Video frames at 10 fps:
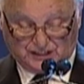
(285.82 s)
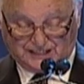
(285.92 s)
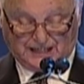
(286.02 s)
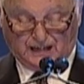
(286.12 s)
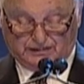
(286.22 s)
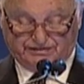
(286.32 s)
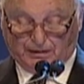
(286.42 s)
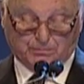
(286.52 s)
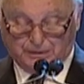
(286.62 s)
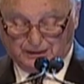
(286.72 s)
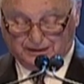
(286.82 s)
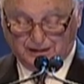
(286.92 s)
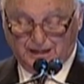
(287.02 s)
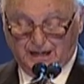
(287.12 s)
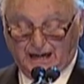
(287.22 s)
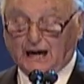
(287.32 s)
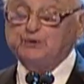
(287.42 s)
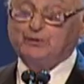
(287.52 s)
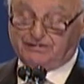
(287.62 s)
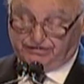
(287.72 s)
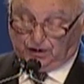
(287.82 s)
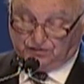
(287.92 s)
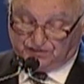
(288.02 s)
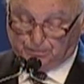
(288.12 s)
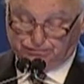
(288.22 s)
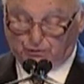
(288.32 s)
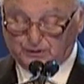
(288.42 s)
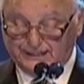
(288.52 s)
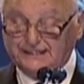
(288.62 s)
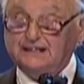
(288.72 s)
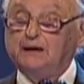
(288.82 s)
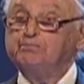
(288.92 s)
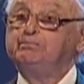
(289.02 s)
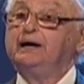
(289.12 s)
Shazar grumbled as we drove to Brooklyn in a